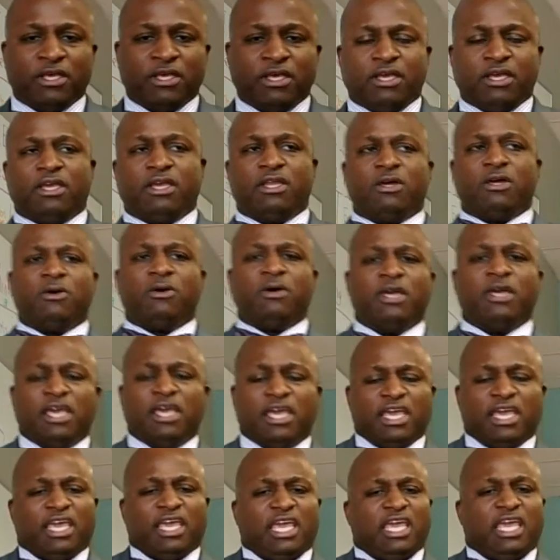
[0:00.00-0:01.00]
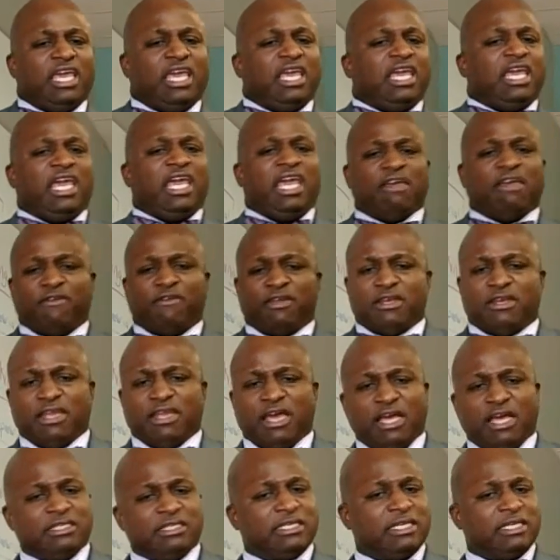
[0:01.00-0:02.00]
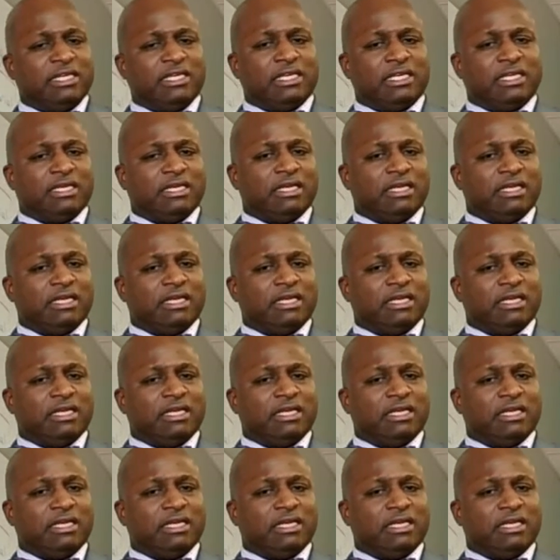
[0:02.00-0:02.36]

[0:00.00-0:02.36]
You know, if it doesn't